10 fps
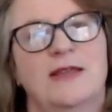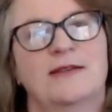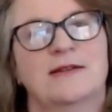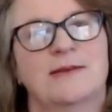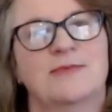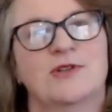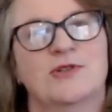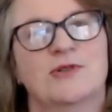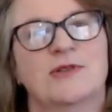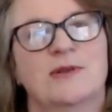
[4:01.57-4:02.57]
not
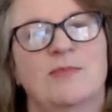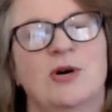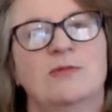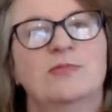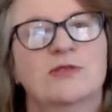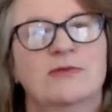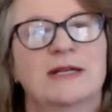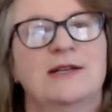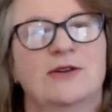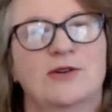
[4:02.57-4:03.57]
sure that the bulbs
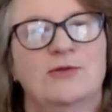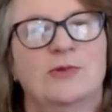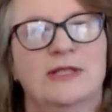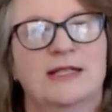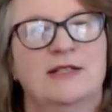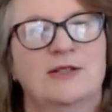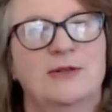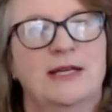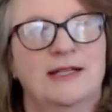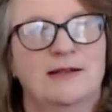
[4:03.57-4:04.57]
really know what they're
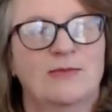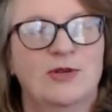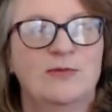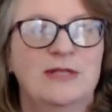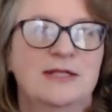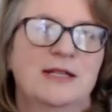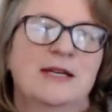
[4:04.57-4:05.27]
doing at the moment.